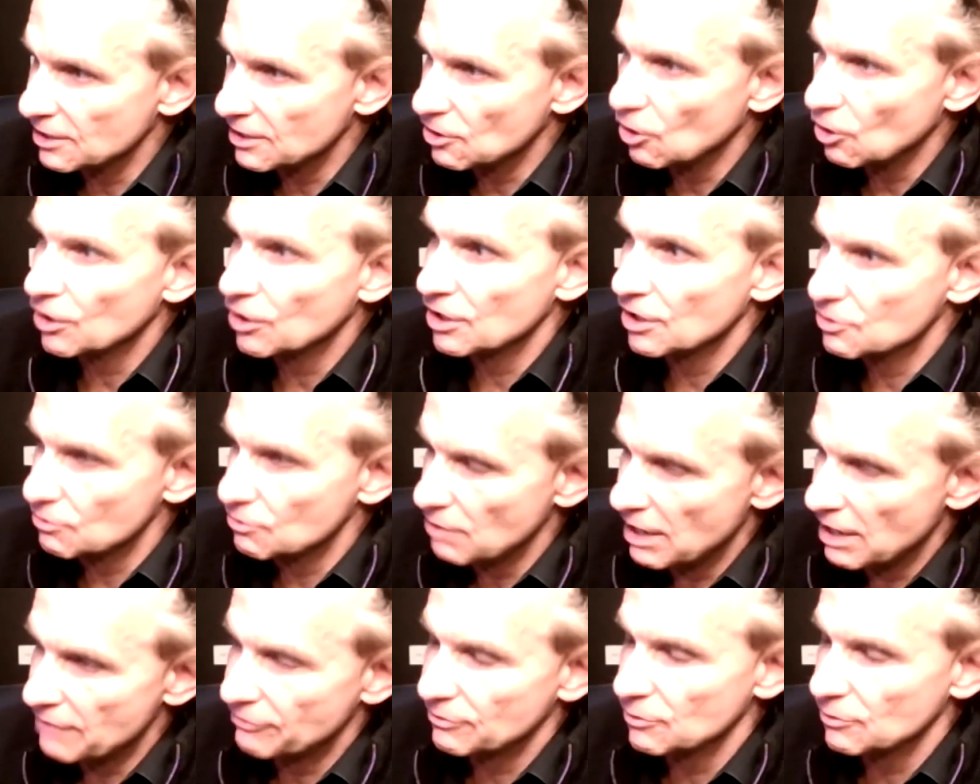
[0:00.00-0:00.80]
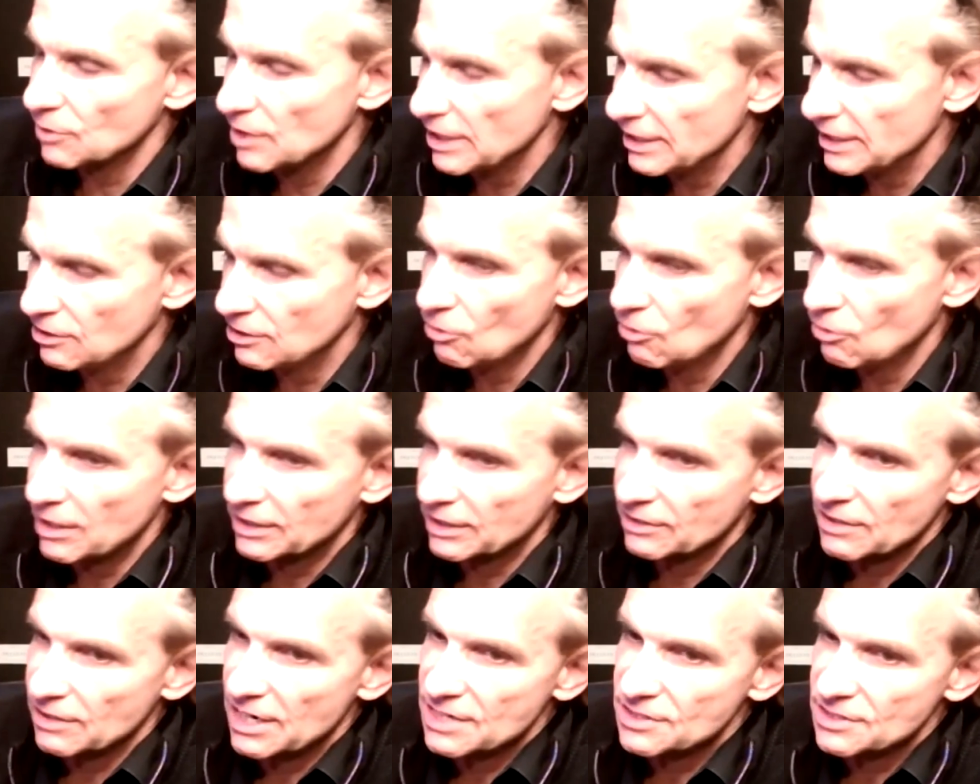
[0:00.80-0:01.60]
In order to have really go
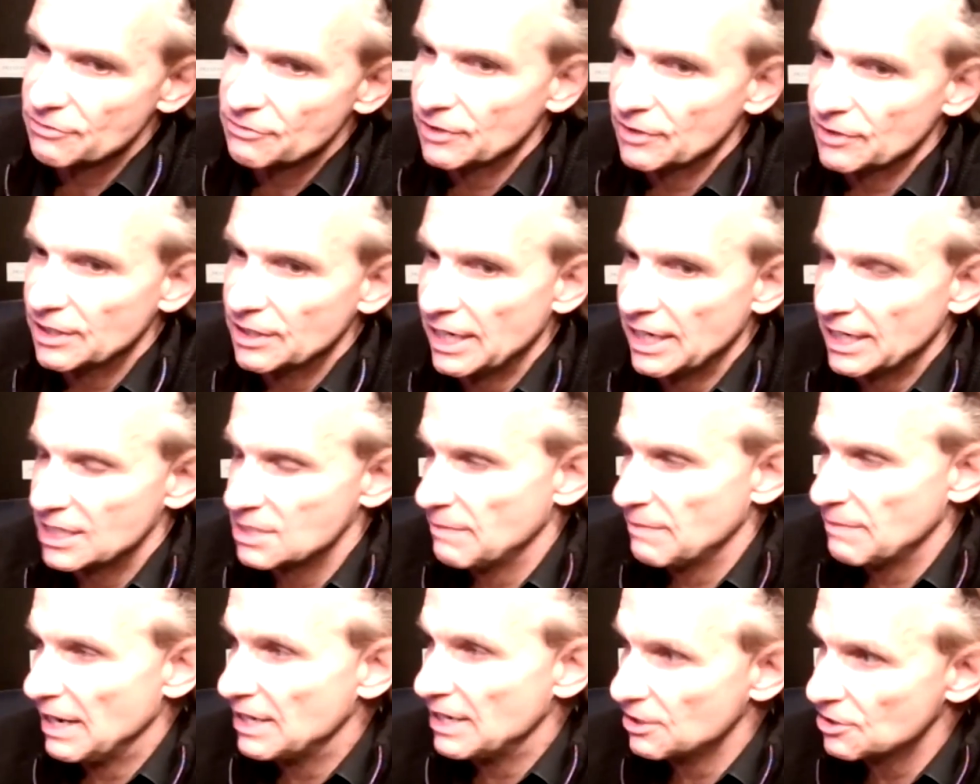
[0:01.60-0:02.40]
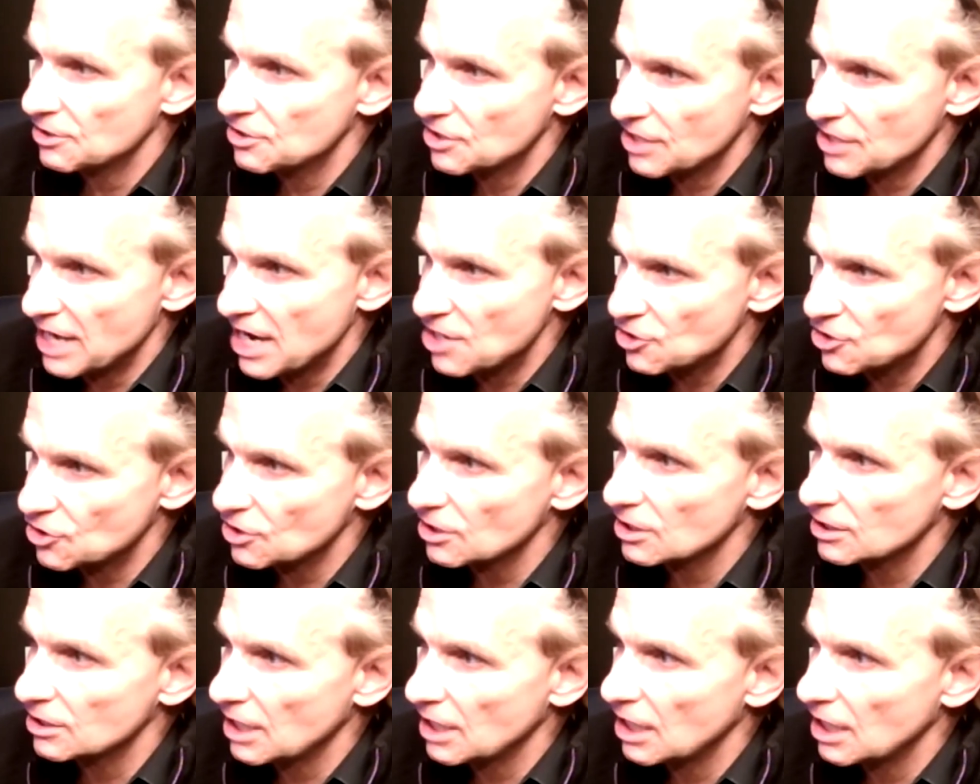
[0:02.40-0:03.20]
aggressively expand
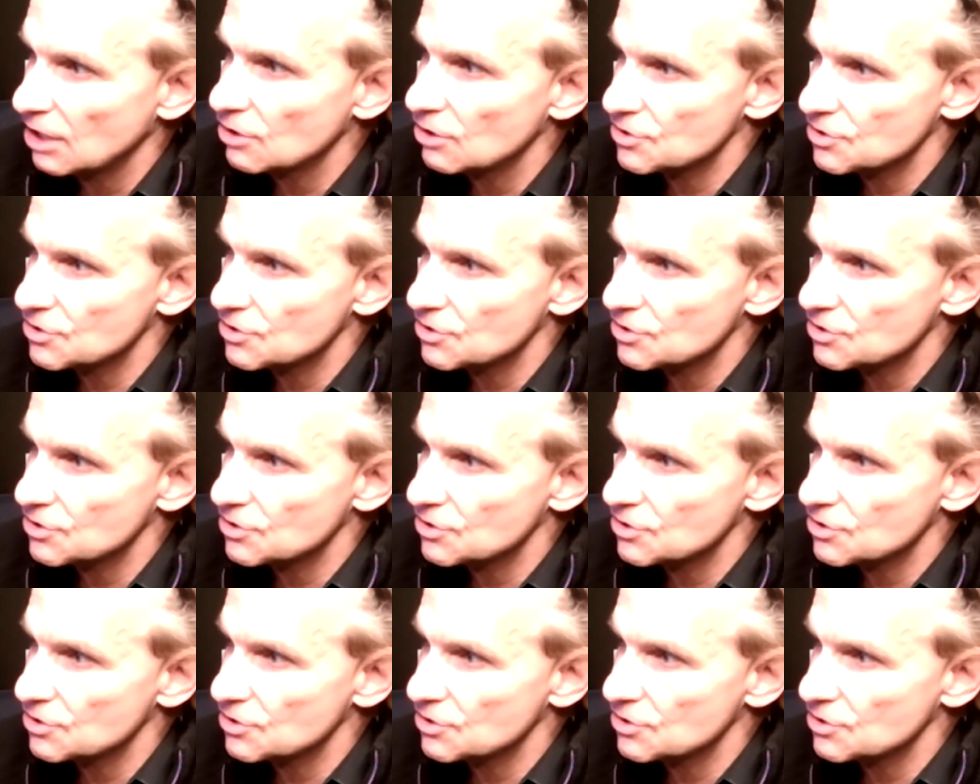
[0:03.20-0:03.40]
international now.